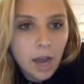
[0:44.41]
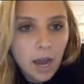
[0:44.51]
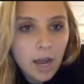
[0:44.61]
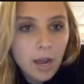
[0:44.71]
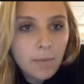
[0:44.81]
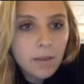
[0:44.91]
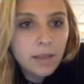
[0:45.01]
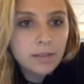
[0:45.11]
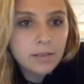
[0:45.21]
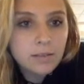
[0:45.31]

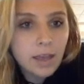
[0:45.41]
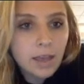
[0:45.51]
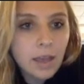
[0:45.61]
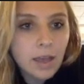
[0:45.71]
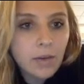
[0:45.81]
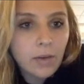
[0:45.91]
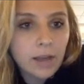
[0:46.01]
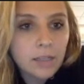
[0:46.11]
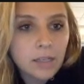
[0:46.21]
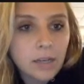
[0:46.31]
Let's see. Well,
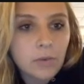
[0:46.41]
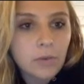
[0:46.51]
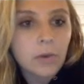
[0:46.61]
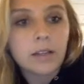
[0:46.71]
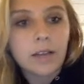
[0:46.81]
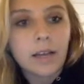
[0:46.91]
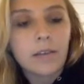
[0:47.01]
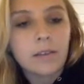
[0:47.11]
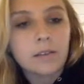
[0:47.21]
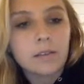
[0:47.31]
actually, we're going to click
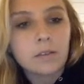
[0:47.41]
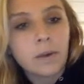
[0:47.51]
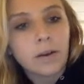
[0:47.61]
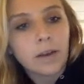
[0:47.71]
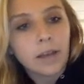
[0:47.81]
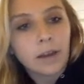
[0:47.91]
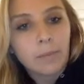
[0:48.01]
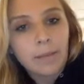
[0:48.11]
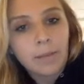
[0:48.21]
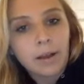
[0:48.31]
on this little part right here,
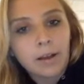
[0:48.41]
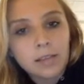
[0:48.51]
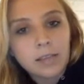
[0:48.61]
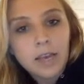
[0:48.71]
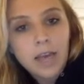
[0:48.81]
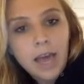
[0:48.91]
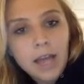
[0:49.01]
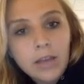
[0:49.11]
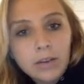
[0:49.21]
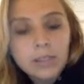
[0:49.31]
my blogs, and
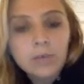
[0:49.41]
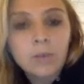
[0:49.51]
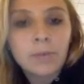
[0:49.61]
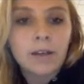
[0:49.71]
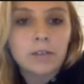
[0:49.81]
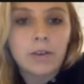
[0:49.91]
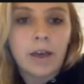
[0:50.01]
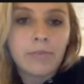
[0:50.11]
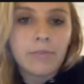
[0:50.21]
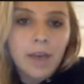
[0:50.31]
you can see what blogs you
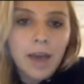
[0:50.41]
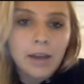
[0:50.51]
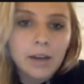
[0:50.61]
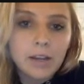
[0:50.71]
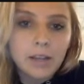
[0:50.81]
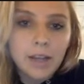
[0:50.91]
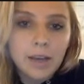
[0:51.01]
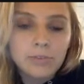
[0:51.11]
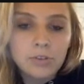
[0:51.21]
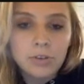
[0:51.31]
have. I currently
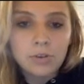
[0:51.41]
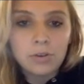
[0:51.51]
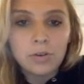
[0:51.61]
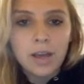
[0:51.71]
have two.